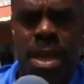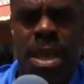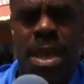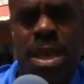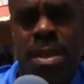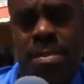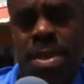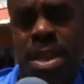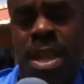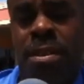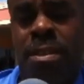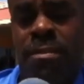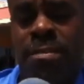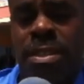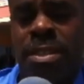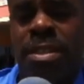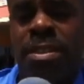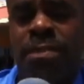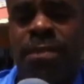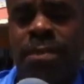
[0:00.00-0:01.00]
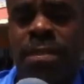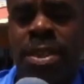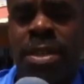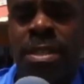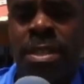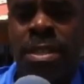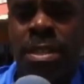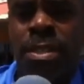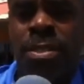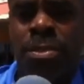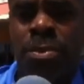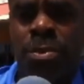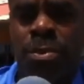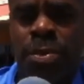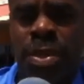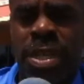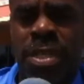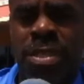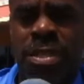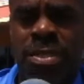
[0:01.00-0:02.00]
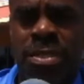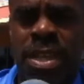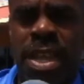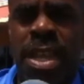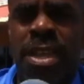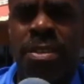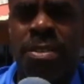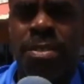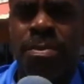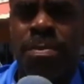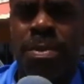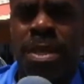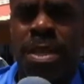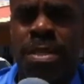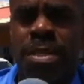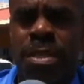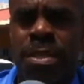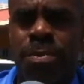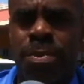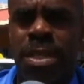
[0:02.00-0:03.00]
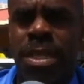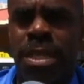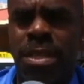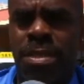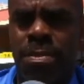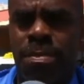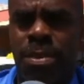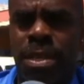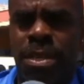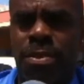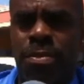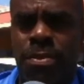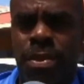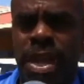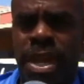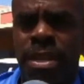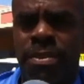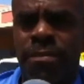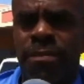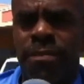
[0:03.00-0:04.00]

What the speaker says: I mean, obviously funding is always a challenge, but I think we need to be creative.